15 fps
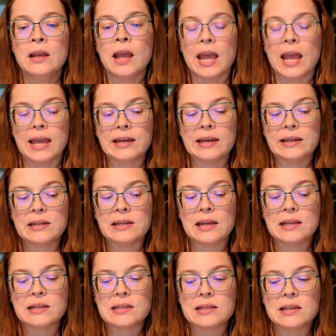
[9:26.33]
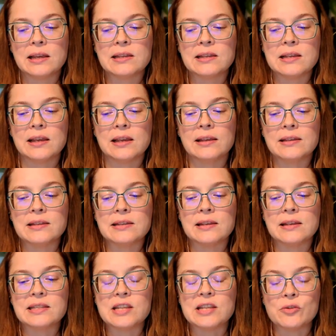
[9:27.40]
And
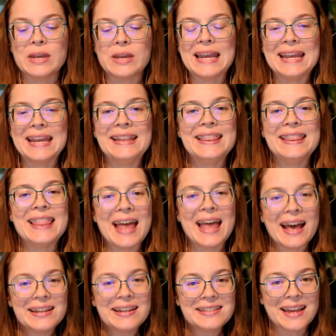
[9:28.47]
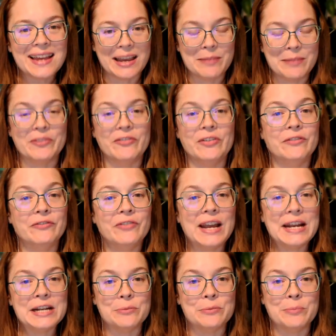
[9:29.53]
so in that type of
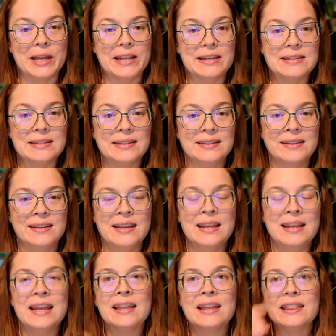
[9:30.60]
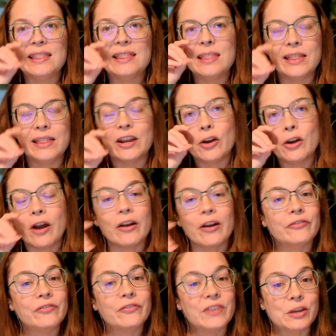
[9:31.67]
environment, There are a
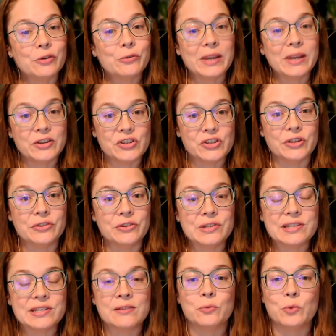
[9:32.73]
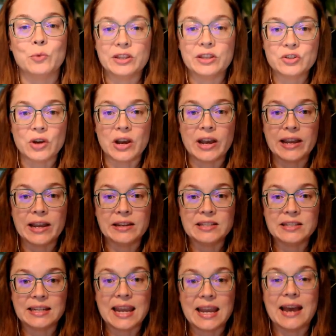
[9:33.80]
few issues with trying
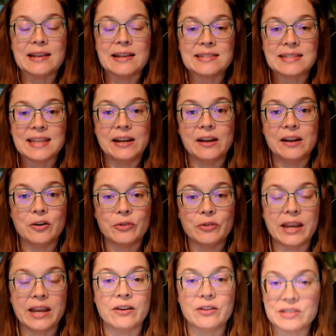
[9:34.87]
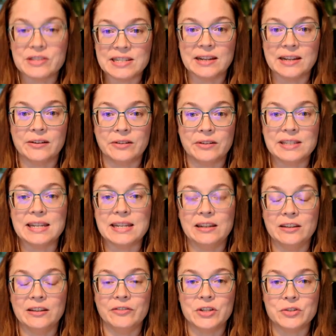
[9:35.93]
to cascade OKRs down to
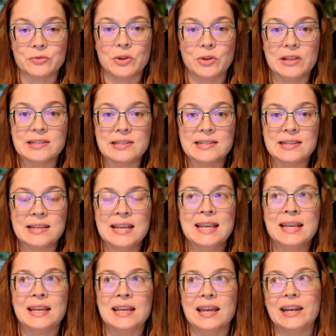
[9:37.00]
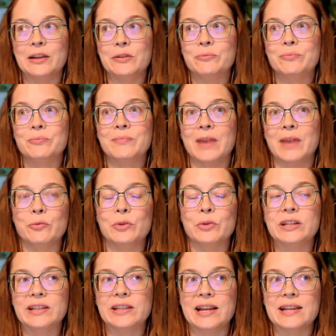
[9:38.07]
individuals. And I
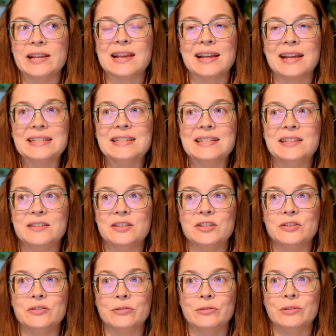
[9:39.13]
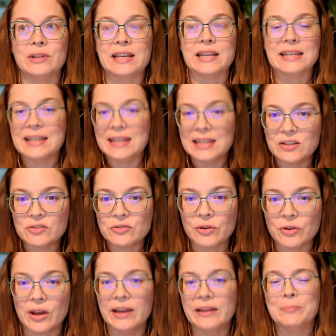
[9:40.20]
realize I didn't do like an
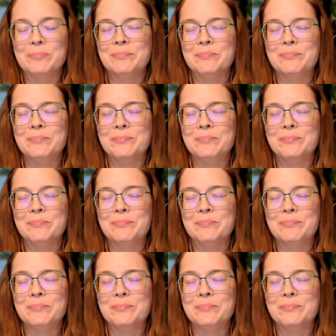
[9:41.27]
intro, a